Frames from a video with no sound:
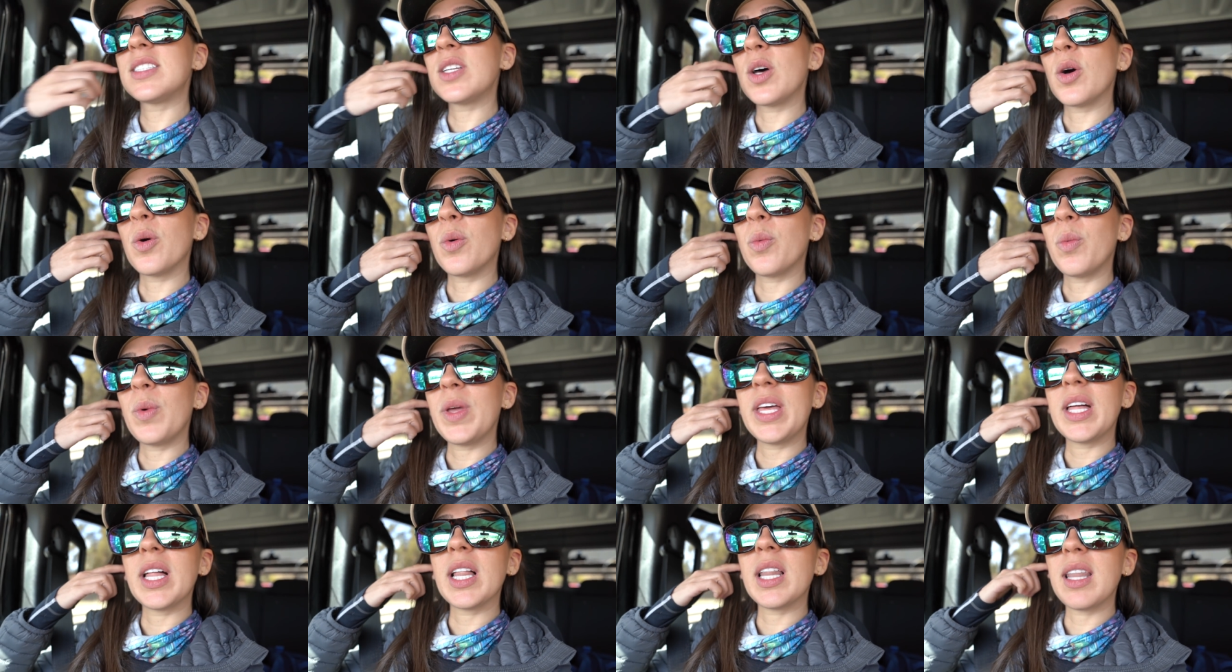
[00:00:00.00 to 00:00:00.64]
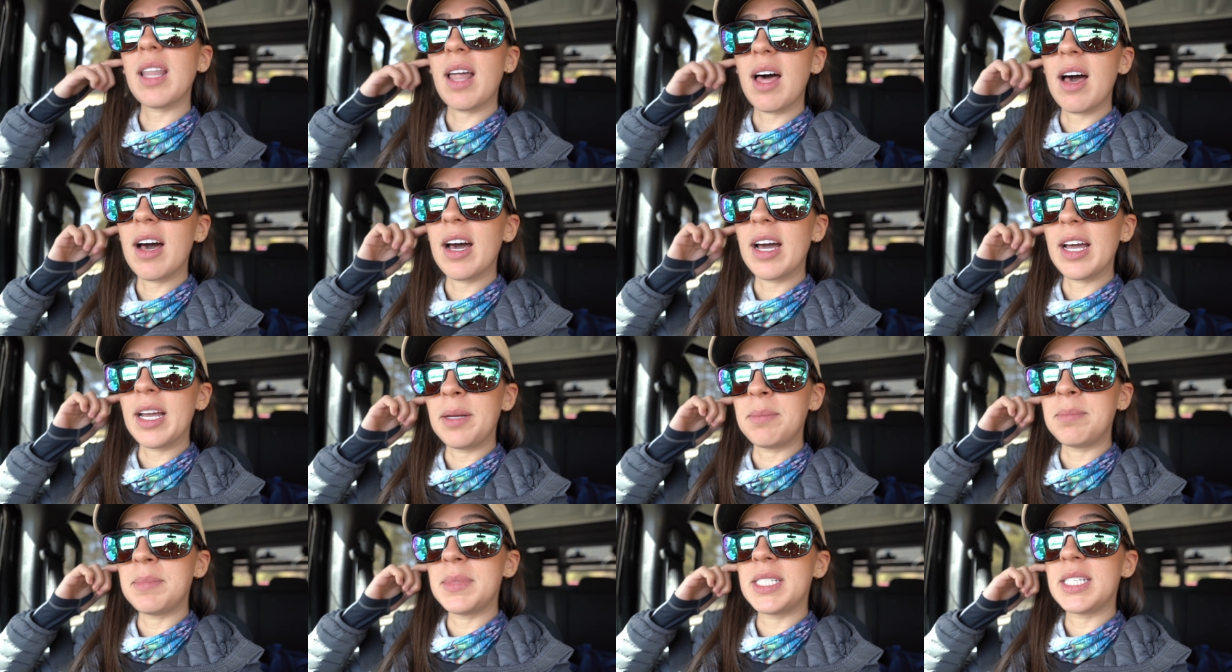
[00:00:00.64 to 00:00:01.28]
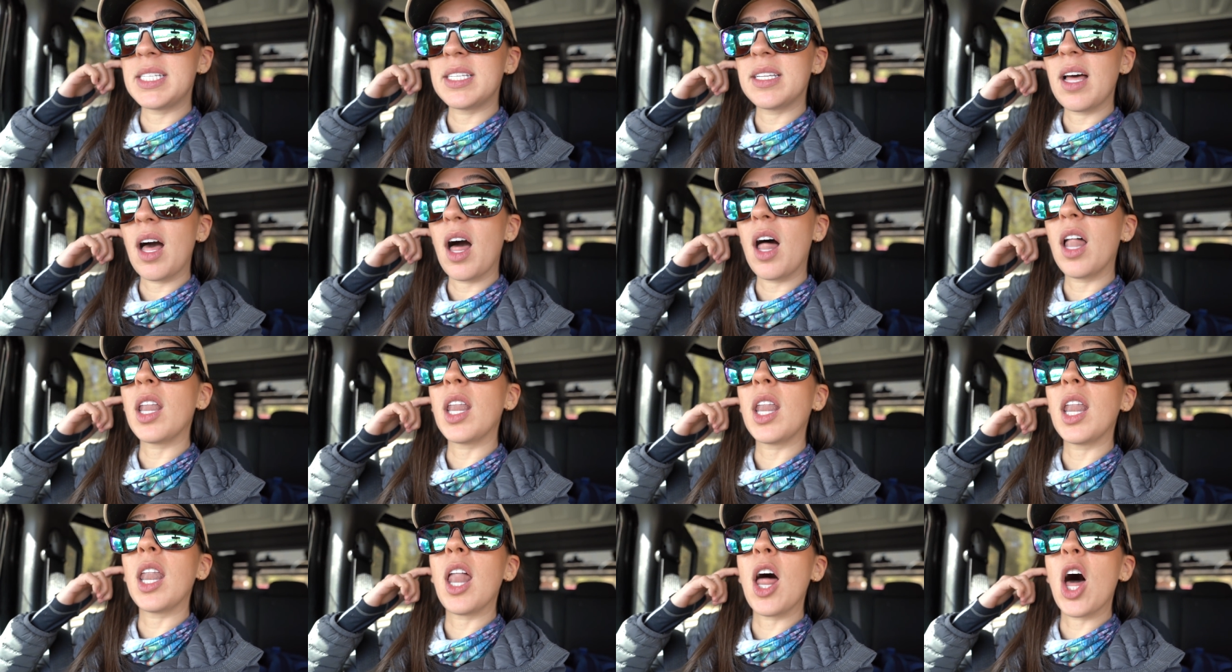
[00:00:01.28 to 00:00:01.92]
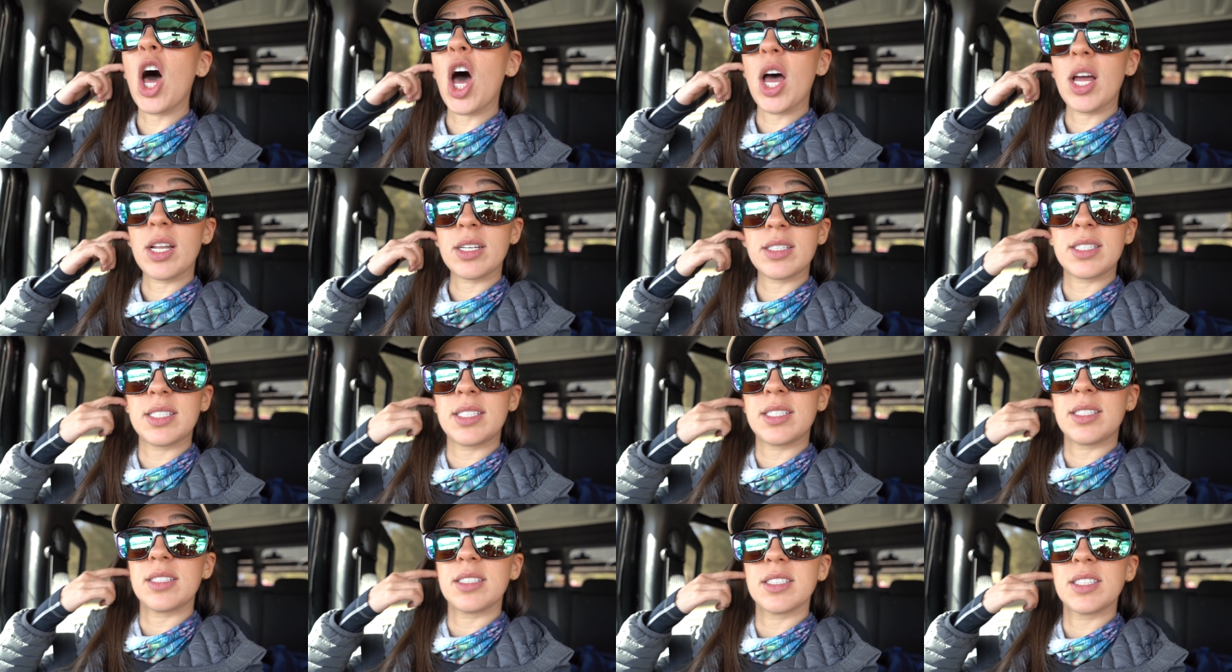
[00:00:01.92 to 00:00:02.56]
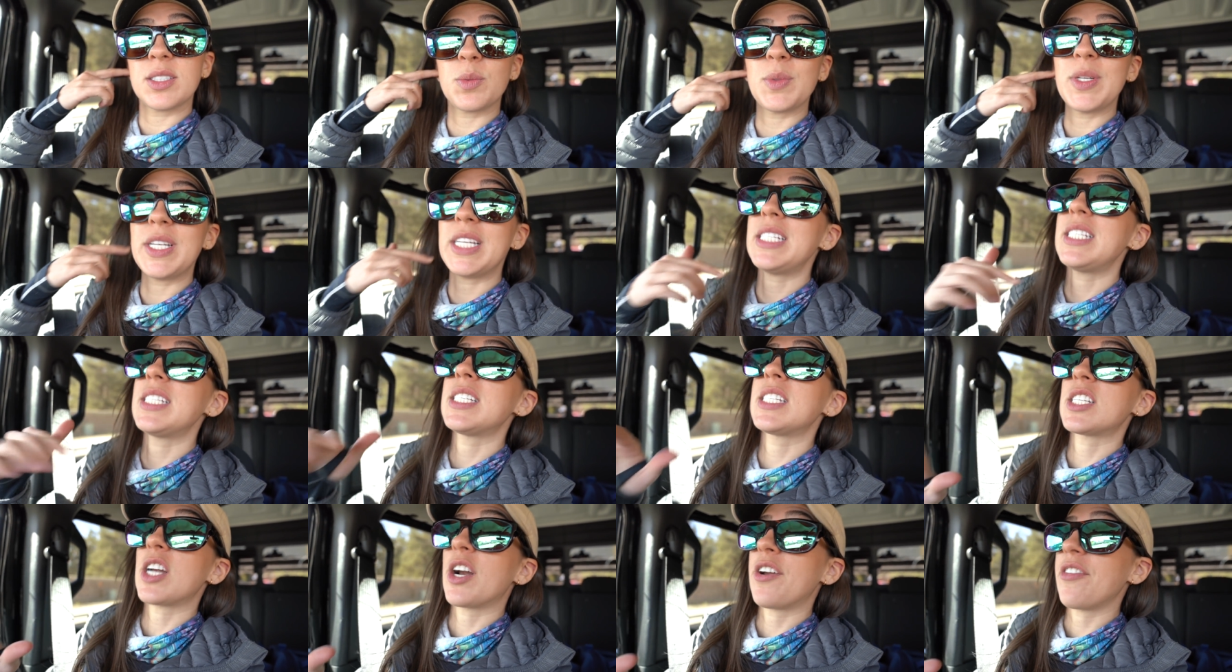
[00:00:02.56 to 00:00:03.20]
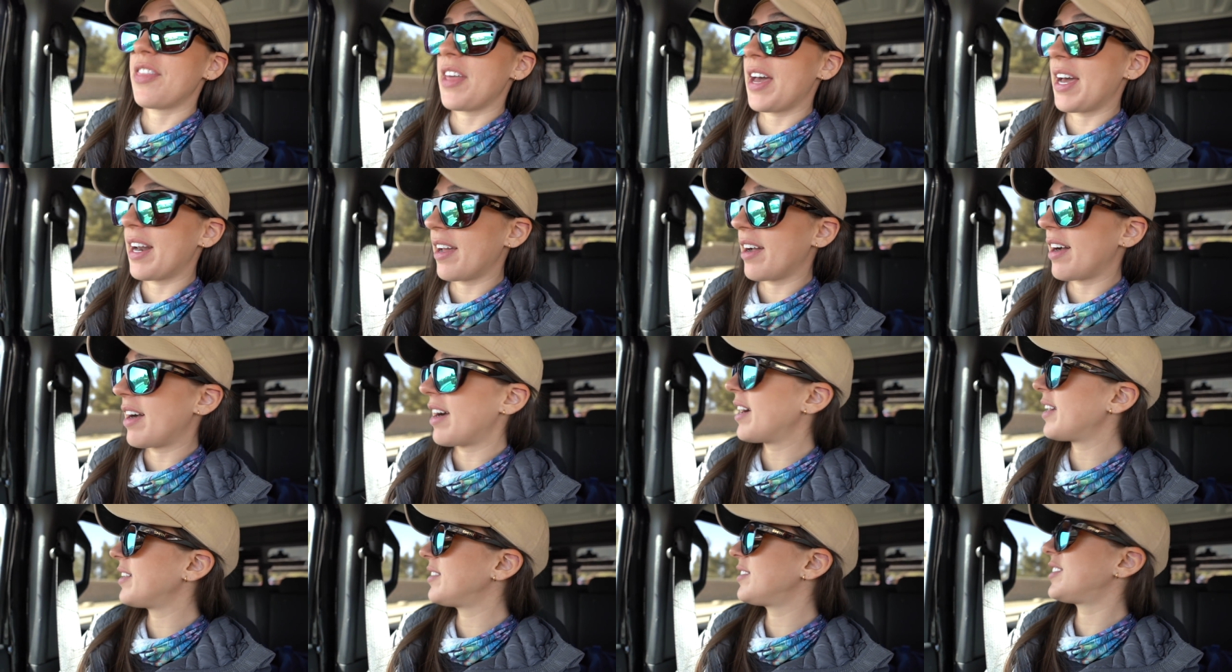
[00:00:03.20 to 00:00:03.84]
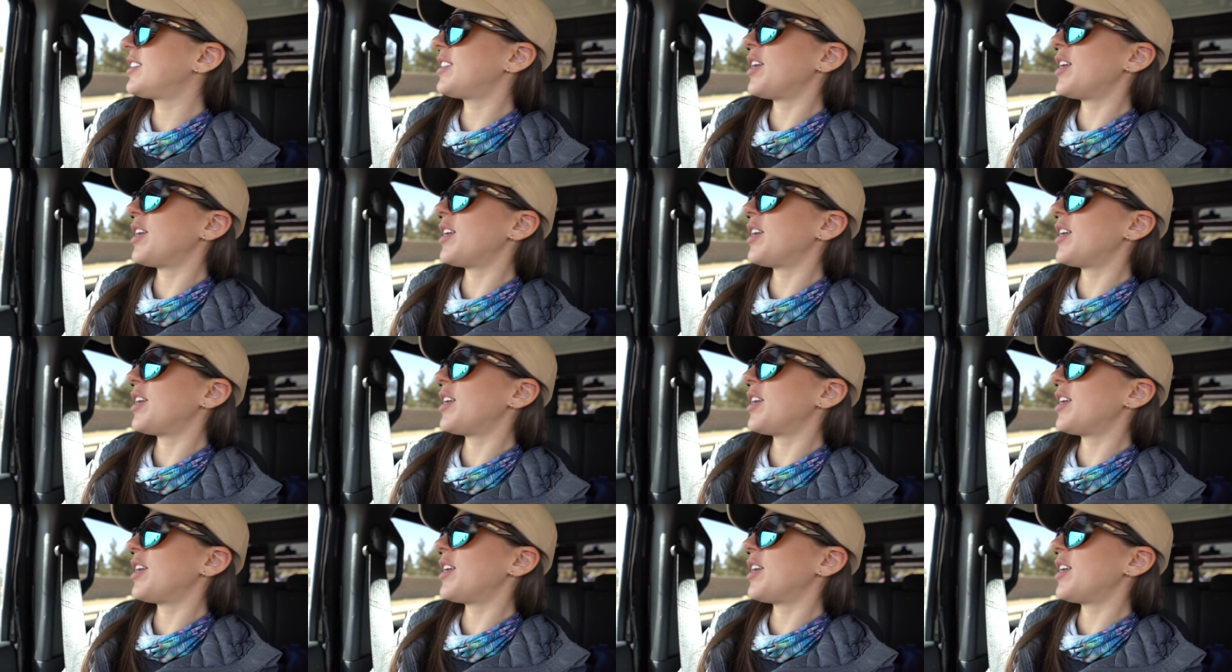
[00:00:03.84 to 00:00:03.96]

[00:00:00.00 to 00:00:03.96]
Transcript: So we climbed a lot. So we didn't start that high.